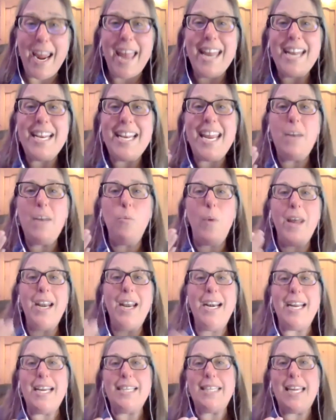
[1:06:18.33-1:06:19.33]
And it, and what
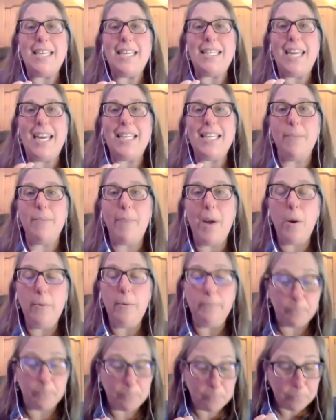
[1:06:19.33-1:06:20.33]
it is, it's it's
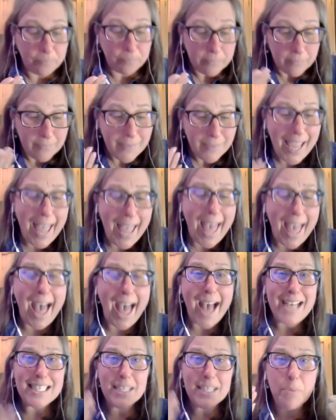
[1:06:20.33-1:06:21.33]
about
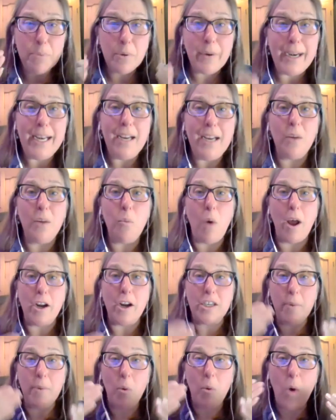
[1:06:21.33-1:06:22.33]
aspirating on water.
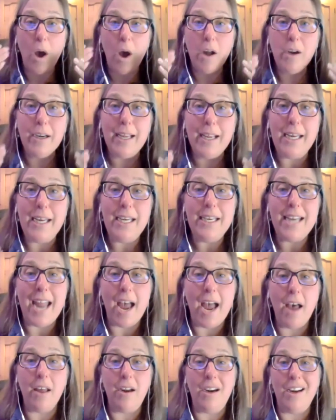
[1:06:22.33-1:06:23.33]
It's about water getting
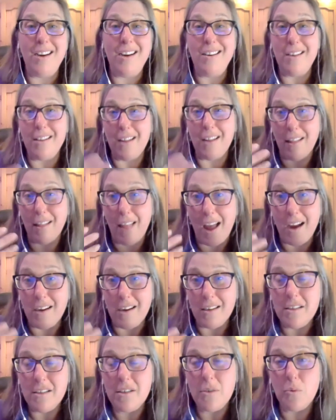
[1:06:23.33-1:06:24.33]
down and into the
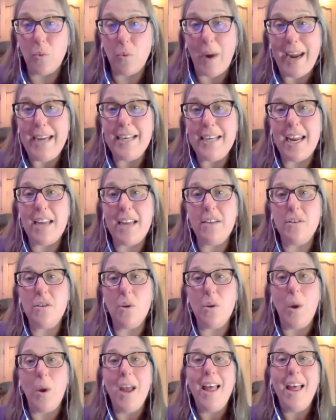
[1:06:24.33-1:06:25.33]
lungs, right? And so